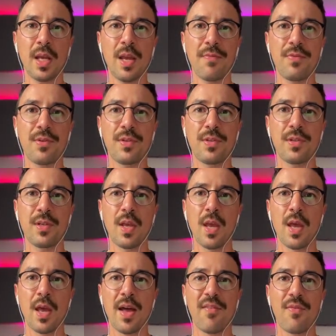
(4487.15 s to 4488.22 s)

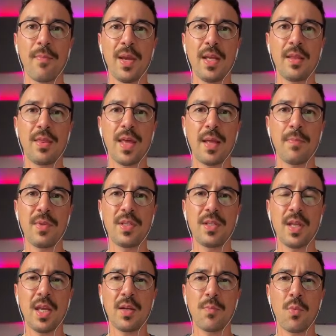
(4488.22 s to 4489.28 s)
I've made that
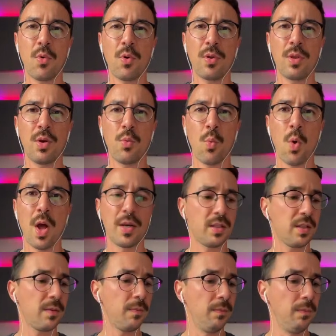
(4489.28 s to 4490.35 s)
mistake more than once.